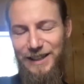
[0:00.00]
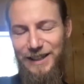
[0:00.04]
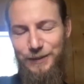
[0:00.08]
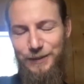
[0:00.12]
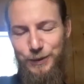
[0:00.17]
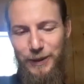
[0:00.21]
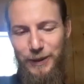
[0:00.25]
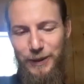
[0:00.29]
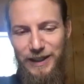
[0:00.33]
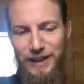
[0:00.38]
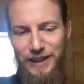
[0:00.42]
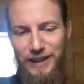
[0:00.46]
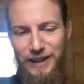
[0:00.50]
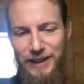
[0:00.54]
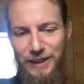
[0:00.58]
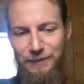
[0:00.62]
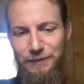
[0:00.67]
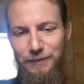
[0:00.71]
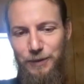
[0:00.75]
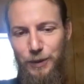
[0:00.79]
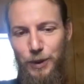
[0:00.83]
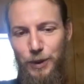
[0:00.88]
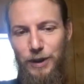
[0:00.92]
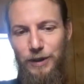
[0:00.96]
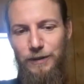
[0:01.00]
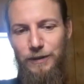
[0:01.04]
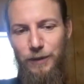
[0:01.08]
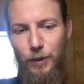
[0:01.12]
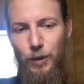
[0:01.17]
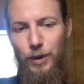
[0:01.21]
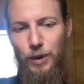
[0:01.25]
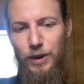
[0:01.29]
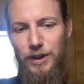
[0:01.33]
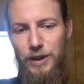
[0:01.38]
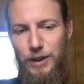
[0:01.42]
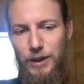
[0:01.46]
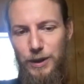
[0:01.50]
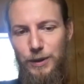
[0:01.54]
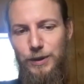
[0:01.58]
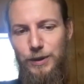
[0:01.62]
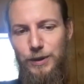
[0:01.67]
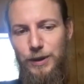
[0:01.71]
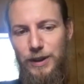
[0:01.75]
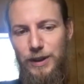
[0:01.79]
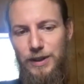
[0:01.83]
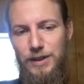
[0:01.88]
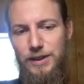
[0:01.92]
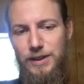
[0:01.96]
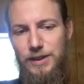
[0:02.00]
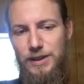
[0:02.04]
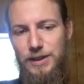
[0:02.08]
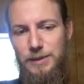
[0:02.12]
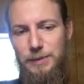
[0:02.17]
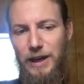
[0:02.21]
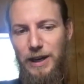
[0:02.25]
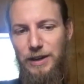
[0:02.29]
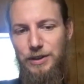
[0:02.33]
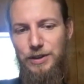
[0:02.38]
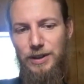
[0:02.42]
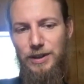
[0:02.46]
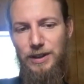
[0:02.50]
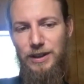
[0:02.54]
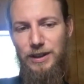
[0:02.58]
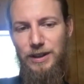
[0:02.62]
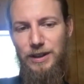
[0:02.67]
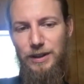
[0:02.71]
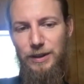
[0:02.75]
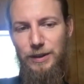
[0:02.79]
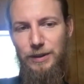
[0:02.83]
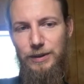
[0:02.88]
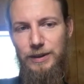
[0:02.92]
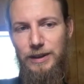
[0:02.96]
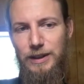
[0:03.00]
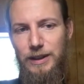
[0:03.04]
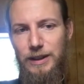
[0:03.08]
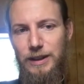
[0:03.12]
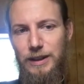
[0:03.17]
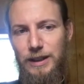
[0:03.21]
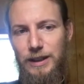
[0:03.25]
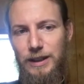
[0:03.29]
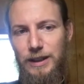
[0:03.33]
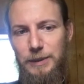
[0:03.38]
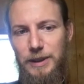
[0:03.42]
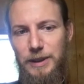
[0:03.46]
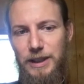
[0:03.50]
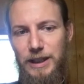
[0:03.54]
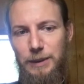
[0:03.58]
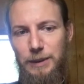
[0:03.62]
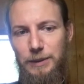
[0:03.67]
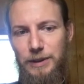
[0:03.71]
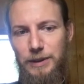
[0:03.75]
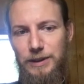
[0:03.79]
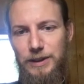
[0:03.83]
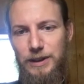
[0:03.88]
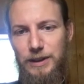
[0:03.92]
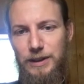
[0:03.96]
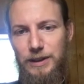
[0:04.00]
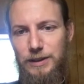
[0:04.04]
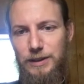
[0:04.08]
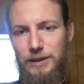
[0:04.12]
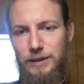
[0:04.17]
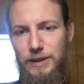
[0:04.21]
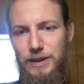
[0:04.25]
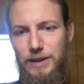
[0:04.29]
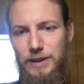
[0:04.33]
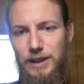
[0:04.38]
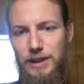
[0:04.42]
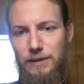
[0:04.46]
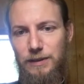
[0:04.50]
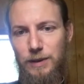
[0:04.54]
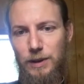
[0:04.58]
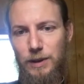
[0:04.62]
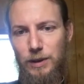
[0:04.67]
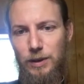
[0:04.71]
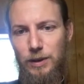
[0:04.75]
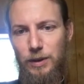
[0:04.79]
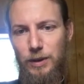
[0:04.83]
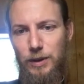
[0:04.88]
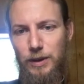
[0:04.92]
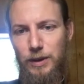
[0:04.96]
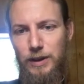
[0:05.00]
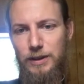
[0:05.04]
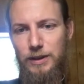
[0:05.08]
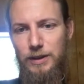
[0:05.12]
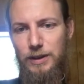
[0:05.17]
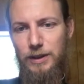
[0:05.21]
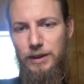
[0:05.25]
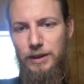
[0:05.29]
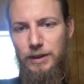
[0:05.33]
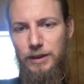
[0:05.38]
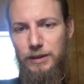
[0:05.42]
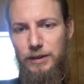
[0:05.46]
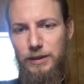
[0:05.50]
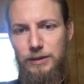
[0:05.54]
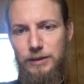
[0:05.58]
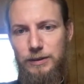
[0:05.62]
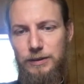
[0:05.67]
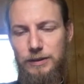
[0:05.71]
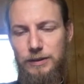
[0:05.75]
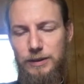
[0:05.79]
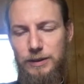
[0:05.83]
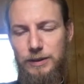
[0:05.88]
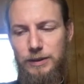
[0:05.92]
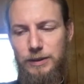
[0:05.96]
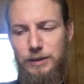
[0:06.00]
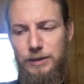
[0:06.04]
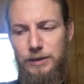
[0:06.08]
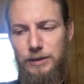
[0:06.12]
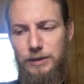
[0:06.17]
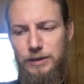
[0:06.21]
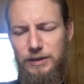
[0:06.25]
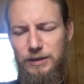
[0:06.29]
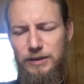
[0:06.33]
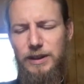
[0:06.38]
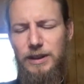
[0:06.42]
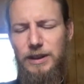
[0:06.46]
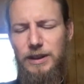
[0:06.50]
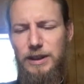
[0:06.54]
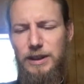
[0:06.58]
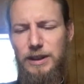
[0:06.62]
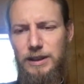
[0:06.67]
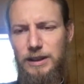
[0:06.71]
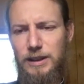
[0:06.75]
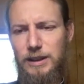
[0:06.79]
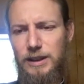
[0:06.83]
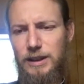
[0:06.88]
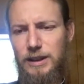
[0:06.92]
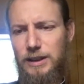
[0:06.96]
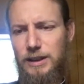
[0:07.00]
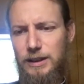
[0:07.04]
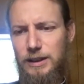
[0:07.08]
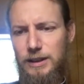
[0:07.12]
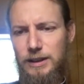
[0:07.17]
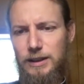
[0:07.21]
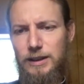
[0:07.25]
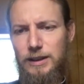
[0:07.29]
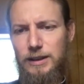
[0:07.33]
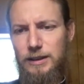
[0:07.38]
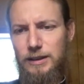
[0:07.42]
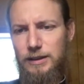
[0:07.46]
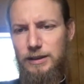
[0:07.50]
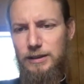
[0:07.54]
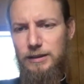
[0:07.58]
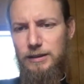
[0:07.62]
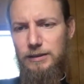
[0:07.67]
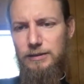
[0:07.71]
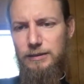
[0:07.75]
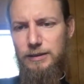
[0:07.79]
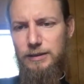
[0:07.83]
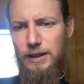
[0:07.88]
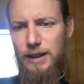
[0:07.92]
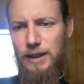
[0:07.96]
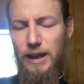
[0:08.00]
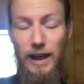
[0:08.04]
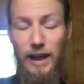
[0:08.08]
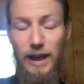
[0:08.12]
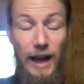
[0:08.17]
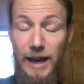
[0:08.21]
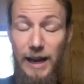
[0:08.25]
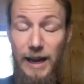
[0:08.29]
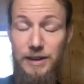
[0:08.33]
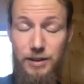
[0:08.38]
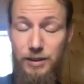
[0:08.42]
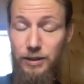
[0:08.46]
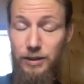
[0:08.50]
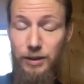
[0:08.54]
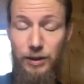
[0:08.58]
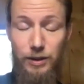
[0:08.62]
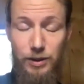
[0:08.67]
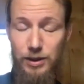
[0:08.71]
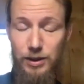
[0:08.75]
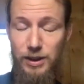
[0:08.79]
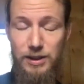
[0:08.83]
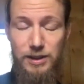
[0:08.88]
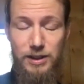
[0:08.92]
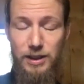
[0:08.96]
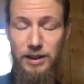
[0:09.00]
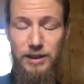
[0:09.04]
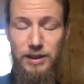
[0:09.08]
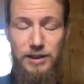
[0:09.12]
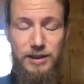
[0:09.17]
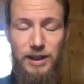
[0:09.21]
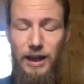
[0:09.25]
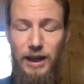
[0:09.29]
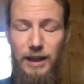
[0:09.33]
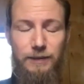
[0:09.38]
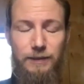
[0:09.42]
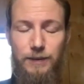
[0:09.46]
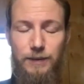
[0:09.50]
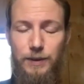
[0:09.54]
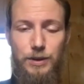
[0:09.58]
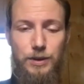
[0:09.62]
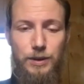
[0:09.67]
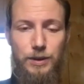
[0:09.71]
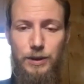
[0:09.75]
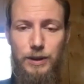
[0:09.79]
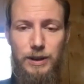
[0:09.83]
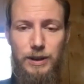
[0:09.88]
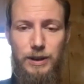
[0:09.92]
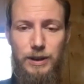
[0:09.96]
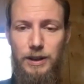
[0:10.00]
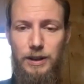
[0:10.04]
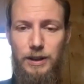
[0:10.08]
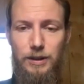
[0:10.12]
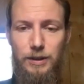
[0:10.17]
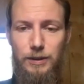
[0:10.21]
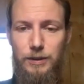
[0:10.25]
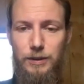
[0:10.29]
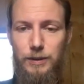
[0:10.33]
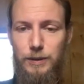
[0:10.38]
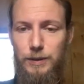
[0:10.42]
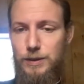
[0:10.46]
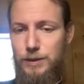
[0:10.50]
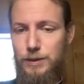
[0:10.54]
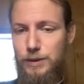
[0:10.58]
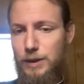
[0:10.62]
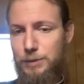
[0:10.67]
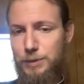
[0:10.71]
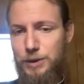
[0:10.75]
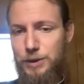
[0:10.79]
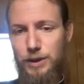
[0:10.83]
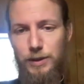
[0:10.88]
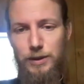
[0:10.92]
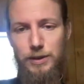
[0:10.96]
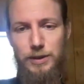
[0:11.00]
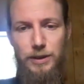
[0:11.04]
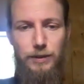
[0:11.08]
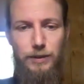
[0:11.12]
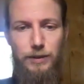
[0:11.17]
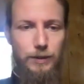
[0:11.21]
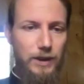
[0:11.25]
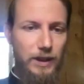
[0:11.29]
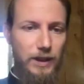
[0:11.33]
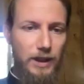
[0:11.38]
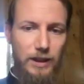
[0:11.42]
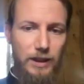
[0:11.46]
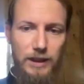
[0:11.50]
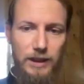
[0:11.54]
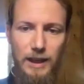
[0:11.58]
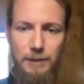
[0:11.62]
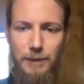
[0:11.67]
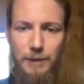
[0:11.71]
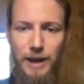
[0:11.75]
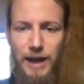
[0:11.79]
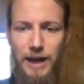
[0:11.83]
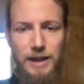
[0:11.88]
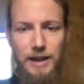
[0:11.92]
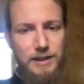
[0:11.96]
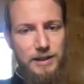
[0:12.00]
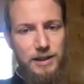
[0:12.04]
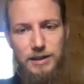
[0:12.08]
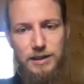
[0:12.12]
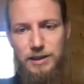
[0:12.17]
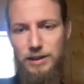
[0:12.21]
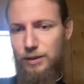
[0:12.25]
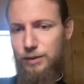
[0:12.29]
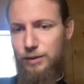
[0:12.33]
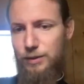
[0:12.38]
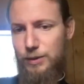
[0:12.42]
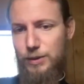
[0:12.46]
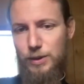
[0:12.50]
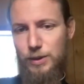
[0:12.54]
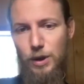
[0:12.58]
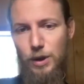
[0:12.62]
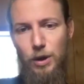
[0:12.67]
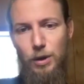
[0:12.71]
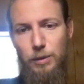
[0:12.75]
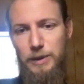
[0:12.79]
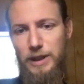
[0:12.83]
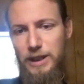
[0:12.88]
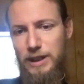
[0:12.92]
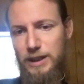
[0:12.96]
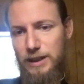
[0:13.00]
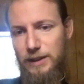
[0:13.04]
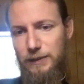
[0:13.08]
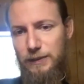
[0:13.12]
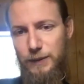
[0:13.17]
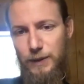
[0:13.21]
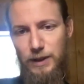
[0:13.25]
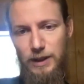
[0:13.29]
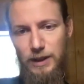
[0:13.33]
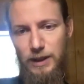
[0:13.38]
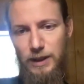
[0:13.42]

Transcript: when they come forward for the Eucharist, especially, being able to receive the Lord, who really has nourished us in this time for sure, through scriptures and through the online masses and through so many different things,